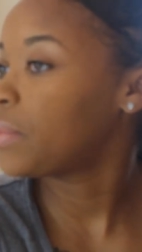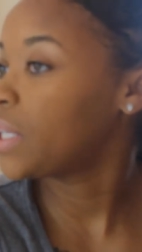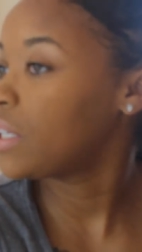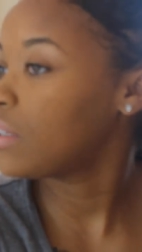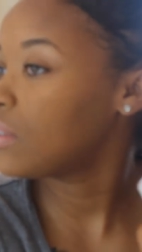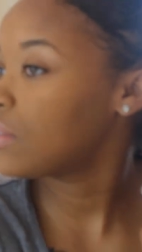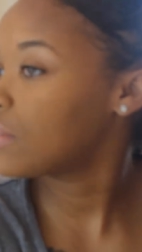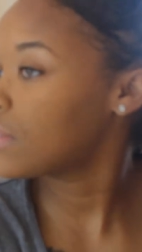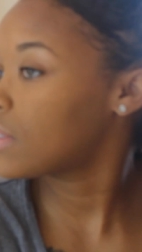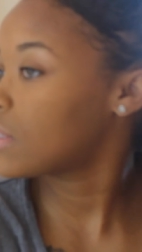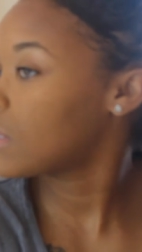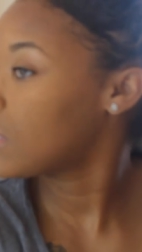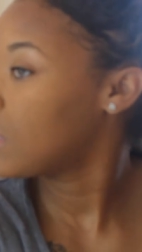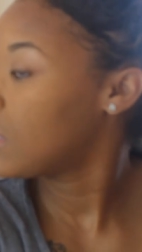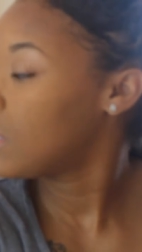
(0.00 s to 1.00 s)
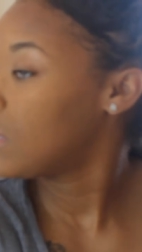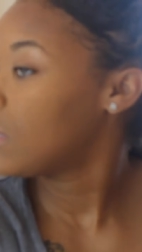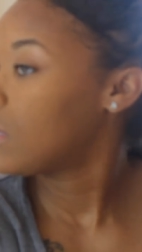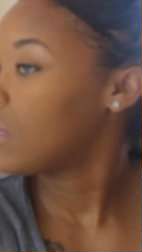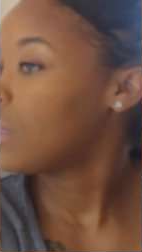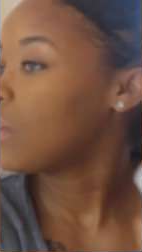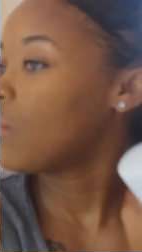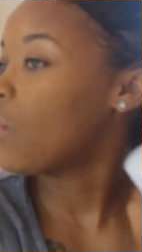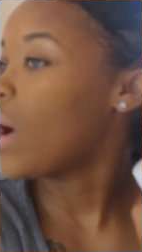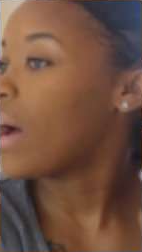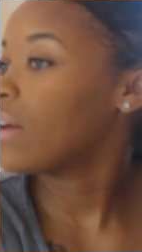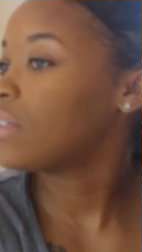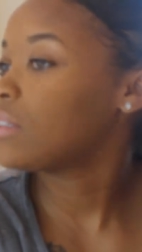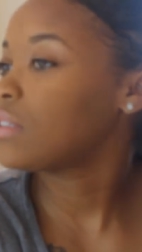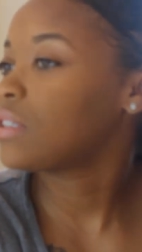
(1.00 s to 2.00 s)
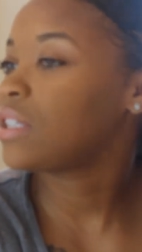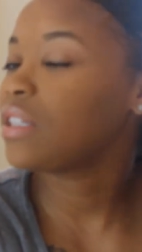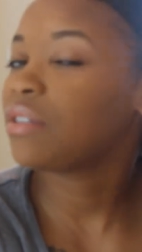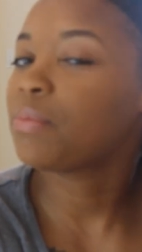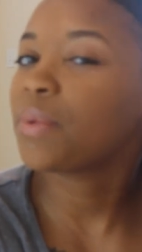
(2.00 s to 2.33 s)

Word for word: pills. well I did